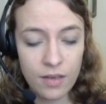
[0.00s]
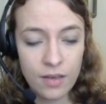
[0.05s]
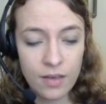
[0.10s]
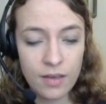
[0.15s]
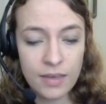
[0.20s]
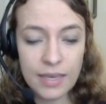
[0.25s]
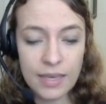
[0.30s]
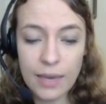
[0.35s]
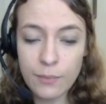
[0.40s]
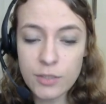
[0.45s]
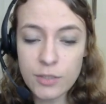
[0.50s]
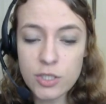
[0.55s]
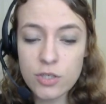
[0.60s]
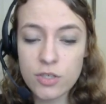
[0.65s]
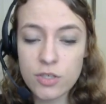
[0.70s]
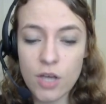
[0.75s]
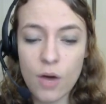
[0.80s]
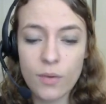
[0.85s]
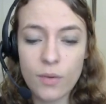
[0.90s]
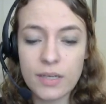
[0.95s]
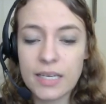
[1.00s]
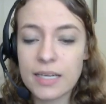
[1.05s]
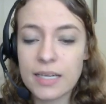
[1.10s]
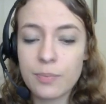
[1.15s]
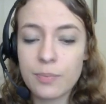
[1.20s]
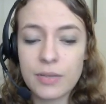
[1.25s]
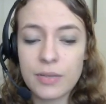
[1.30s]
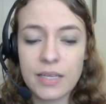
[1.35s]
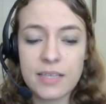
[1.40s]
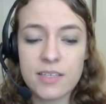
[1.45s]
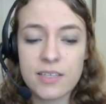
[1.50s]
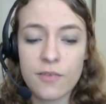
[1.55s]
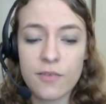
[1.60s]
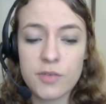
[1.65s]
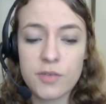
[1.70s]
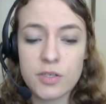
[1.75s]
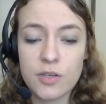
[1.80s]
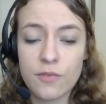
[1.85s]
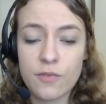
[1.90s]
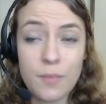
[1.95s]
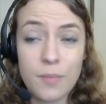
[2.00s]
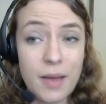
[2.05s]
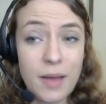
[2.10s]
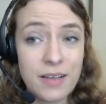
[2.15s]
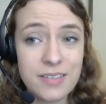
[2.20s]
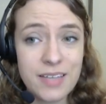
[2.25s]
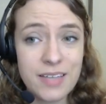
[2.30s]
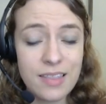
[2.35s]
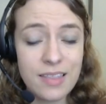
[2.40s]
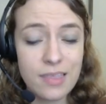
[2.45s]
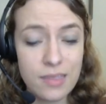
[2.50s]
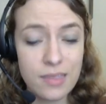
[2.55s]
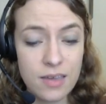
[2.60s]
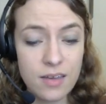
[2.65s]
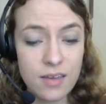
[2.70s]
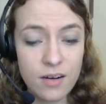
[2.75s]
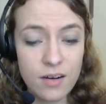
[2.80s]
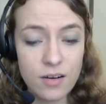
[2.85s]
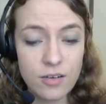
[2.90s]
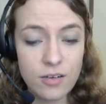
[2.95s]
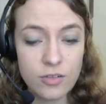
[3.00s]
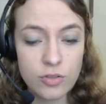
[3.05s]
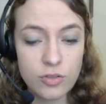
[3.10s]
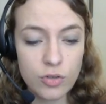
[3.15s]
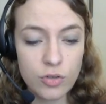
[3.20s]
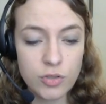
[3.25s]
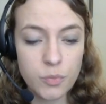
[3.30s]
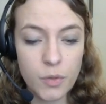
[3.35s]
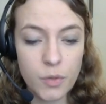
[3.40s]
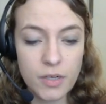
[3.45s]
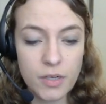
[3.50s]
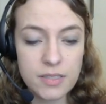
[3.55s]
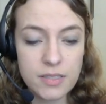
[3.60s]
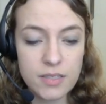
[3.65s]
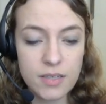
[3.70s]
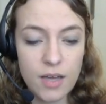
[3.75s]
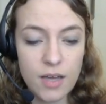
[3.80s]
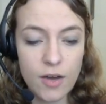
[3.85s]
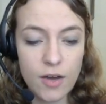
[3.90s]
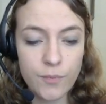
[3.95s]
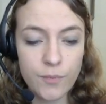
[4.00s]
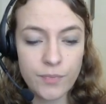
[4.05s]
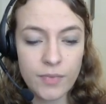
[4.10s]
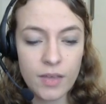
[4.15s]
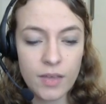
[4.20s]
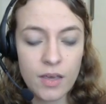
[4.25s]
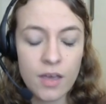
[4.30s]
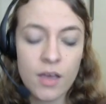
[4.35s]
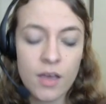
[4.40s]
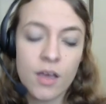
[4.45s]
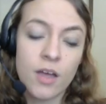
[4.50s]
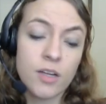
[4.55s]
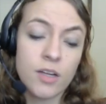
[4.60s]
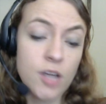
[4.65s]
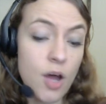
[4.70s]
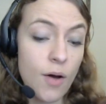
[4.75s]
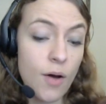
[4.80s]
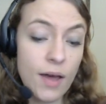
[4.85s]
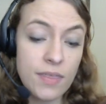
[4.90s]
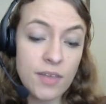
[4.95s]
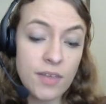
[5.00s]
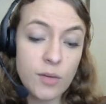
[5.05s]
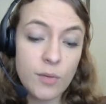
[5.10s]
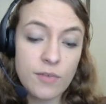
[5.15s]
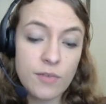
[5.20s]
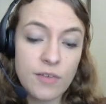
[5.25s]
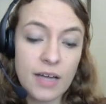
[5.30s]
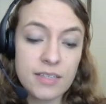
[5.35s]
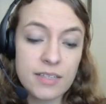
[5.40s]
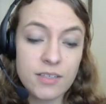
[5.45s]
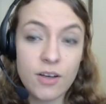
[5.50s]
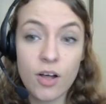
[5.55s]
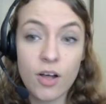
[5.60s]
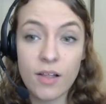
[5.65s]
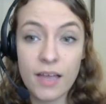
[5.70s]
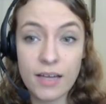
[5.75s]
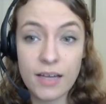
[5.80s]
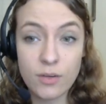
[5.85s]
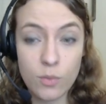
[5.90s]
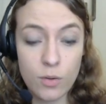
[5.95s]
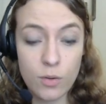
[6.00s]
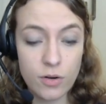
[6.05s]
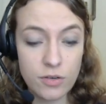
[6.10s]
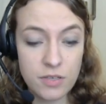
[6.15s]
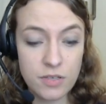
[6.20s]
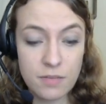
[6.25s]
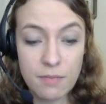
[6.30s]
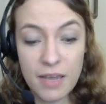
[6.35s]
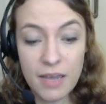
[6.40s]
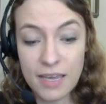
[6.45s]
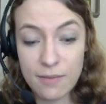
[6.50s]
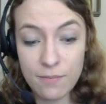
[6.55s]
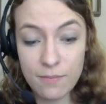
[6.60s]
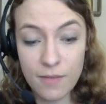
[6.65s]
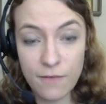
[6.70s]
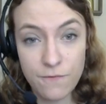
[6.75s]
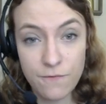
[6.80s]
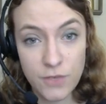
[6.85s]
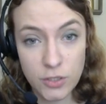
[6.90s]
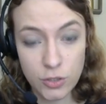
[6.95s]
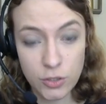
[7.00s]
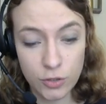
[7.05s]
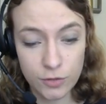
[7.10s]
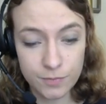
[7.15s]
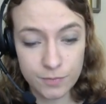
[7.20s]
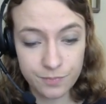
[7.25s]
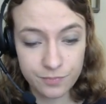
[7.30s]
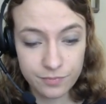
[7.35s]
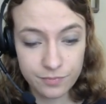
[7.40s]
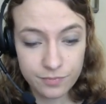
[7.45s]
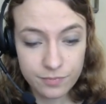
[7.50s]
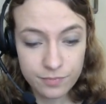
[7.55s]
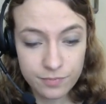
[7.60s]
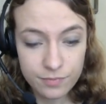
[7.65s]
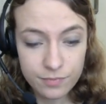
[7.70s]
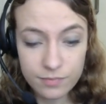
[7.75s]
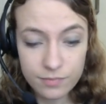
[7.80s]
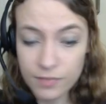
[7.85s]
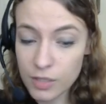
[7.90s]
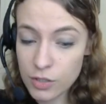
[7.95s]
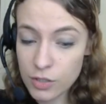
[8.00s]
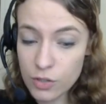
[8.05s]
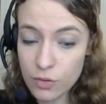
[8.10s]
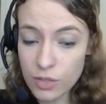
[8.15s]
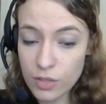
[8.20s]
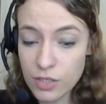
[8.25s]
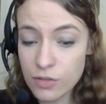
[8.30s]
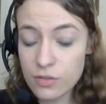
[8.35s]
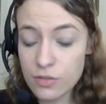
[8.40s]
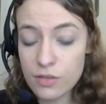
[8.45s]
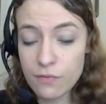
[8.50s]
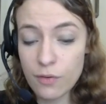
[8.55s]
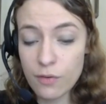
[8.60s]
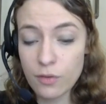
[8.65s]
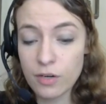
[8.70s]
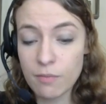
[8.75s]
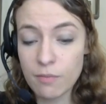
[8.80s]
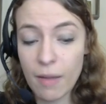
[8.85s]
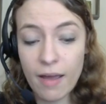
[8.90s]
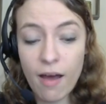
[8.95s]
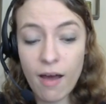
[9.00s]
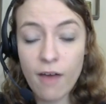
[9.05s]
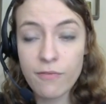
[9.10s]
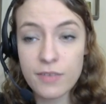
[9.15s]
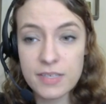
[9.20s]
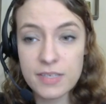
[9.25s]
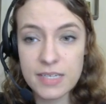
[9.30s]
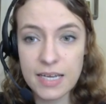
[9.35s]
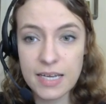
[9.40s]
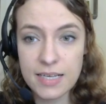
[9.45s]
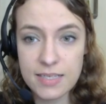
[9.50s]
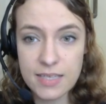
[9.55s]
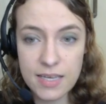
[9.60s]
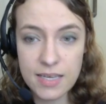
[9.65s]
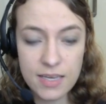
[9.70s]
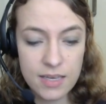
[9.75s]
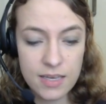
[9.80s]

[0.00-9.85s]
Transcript: Can't we just go and get a police officer from outside the theater? George wanted to know. No, I think we've got to call headquarters and make it official. You can use the phone in my office, Nancy,